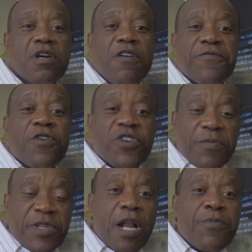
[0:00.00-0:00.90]
for
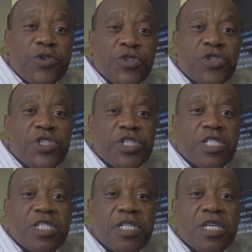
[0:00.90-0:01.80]
criminal
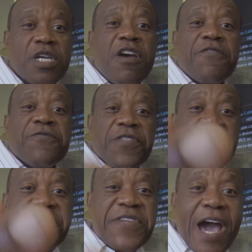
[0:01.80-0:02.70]
prosecution for the
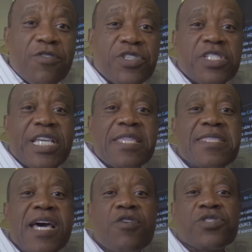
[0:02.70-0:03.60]
thousands and
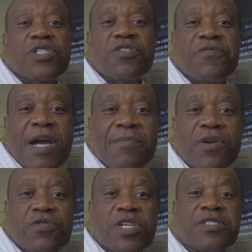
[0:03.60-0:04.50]
thousands of
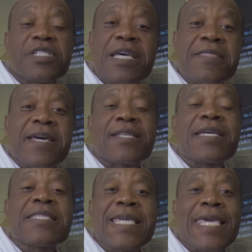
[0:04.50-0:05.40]
Cameroonians
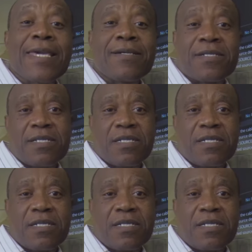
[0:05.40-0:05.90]
that they killed.